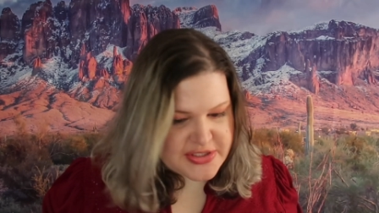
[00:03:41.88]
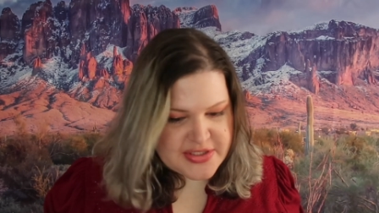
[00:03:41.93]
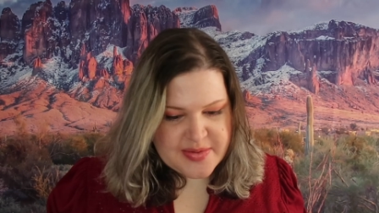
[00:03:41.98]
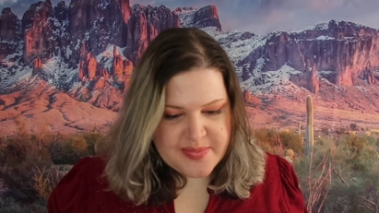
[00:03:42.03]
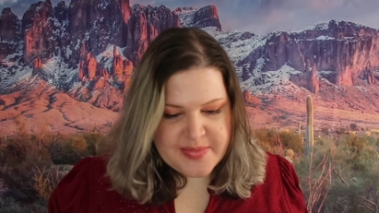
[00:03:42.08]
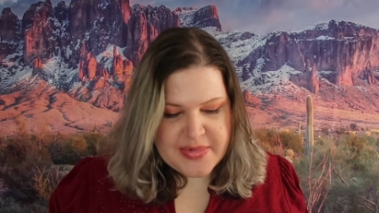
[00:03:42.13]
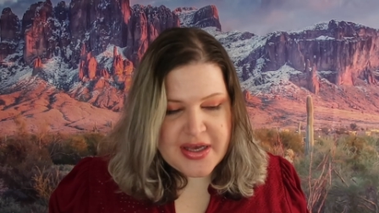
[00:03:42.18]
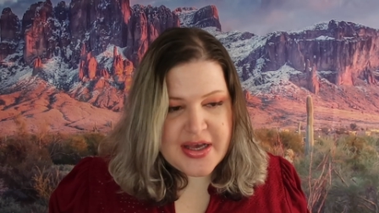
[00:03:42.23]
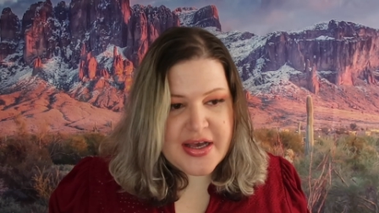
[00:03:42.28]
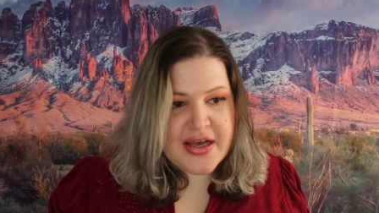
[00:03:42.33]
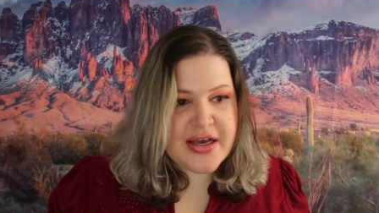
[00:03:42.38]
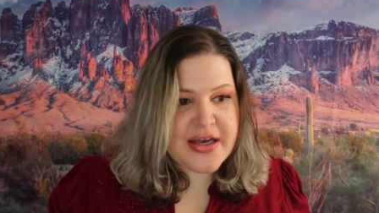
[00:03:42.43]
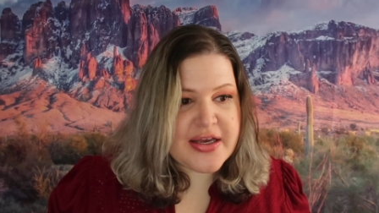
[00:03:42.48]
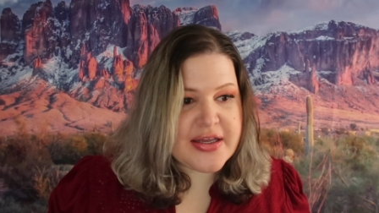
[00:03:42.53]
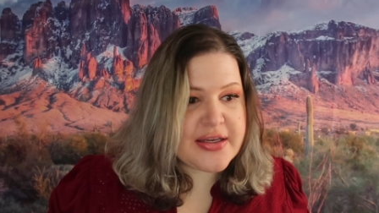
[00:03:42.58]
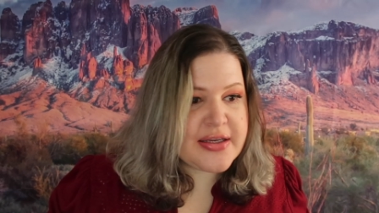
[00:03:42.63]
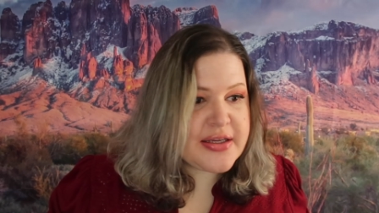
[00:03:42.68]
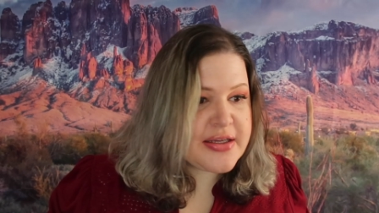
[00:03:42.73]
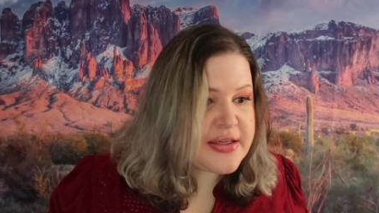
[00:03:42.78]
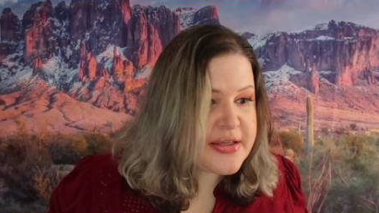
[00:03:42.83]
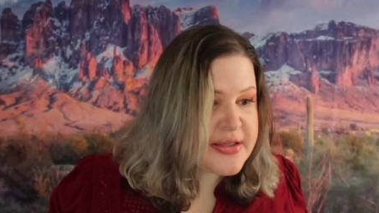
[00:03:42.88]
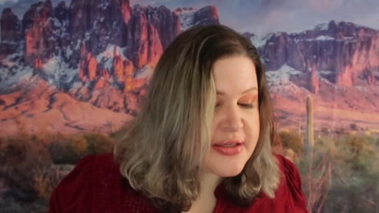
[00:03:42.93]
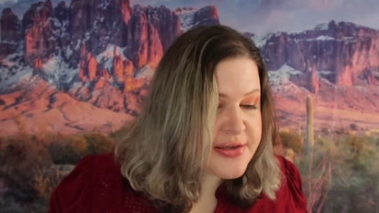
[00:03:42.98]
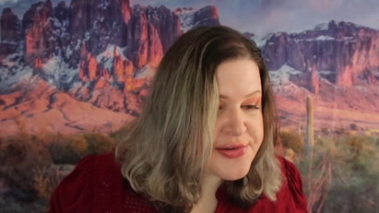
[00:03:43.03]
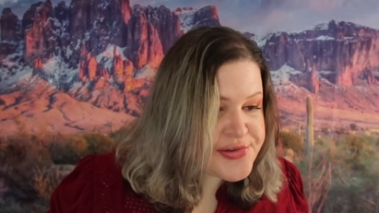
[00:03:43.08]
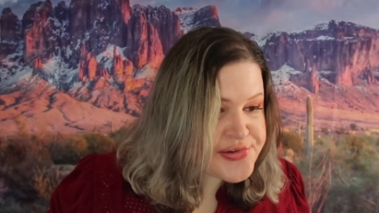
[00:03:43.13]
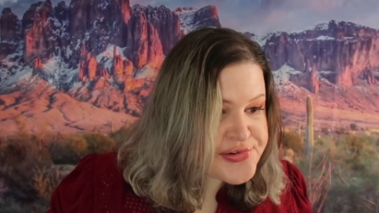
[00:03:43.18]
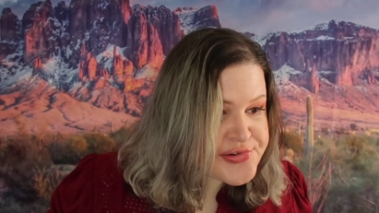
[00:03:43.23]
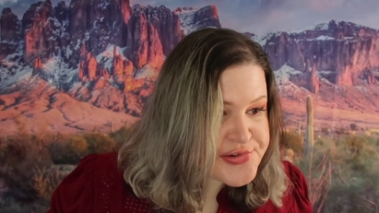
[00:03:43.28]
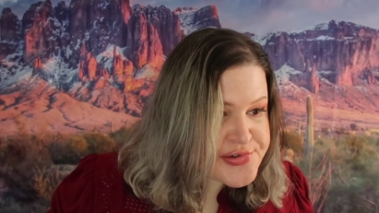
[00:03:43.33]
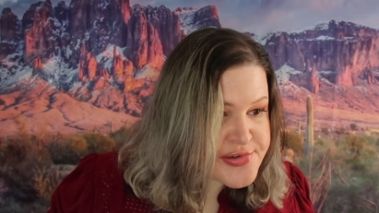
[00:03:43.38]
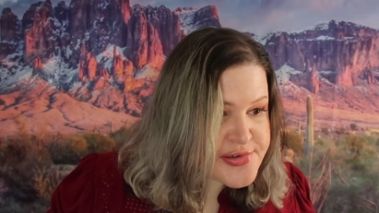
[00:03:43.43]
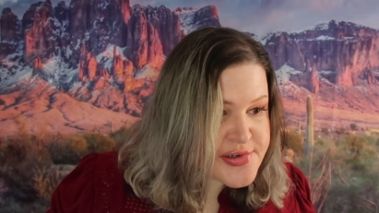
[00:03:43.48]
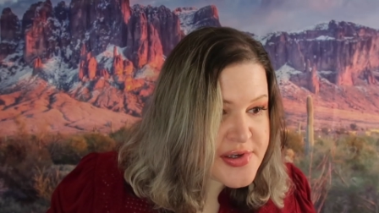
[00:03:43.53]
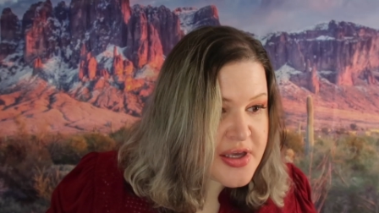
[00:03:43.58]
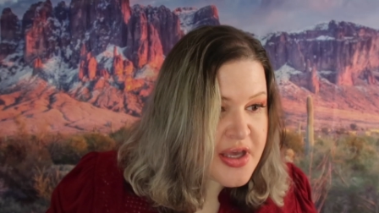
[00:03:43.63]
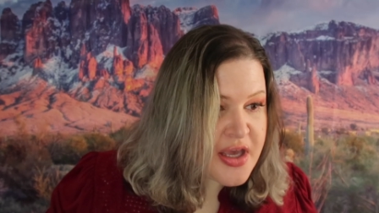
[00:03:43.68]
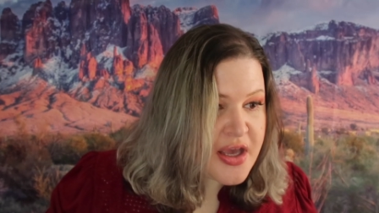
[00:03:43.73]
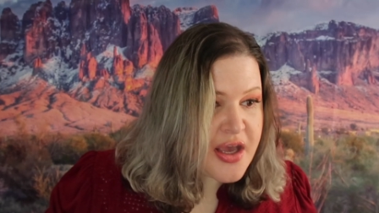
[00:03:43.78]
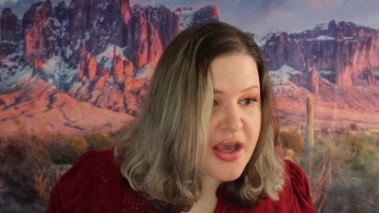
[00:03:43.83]
put some on.
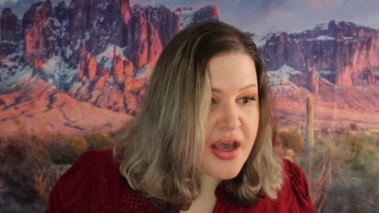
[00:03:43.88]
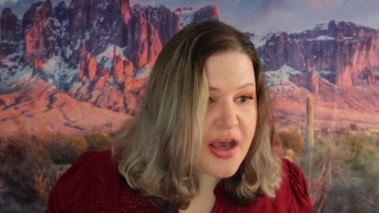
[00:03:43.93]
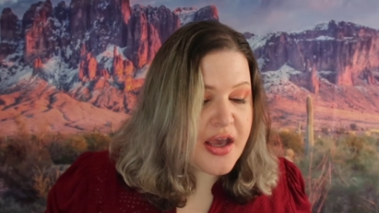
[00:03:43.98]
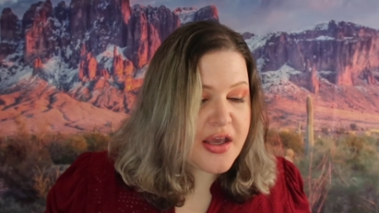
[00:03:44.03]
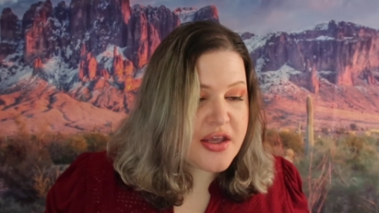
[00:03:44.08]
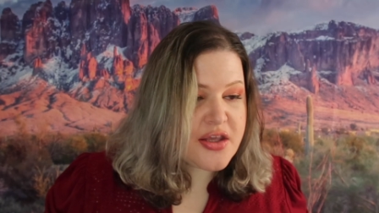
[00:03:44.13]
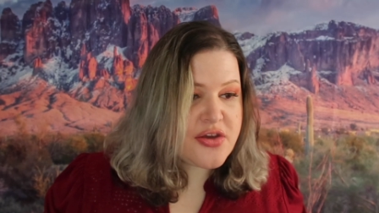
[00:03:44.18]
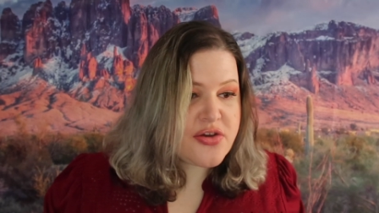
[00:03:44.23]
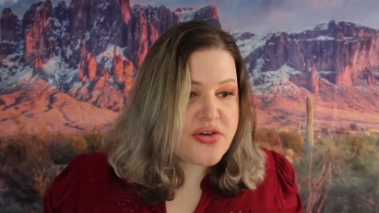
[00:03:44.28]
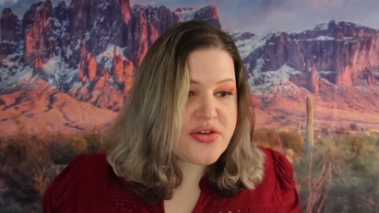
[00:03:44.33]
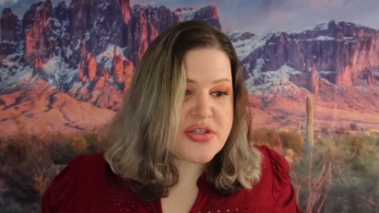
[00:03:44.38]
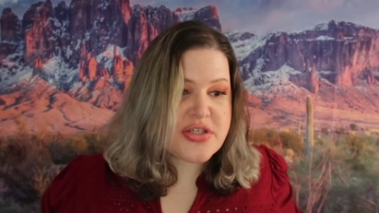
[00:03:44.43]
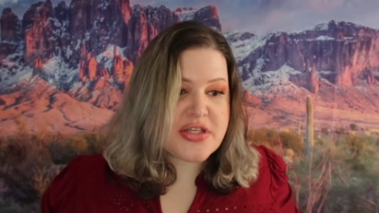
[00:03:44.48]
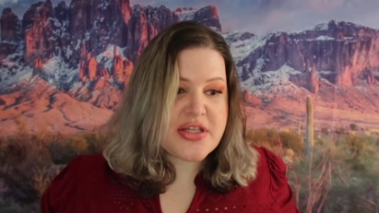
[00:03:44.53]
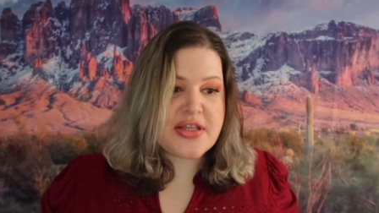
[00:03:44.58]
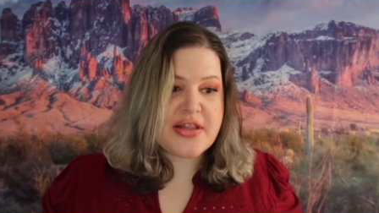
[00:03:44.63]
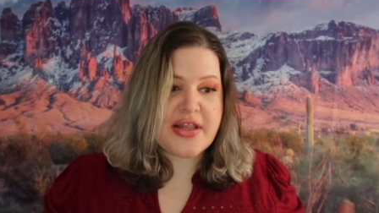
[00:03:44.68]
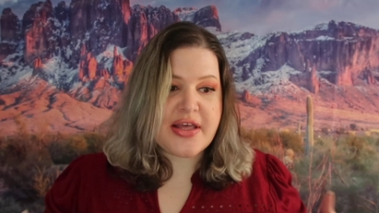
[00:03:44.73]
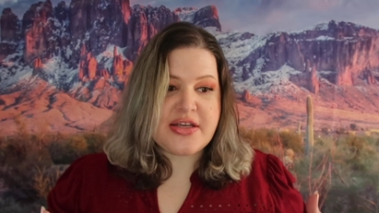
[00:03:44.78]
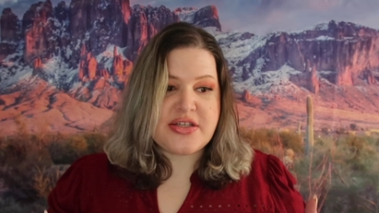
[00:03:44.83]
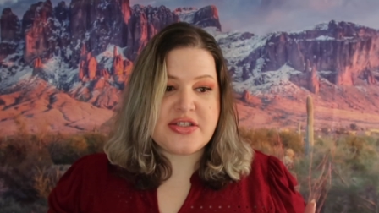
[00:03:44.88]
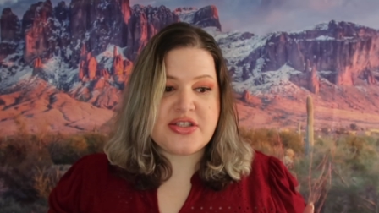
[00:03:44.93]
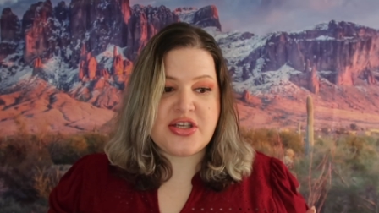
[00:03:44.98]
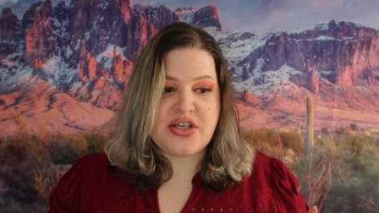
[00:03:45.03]
I usually like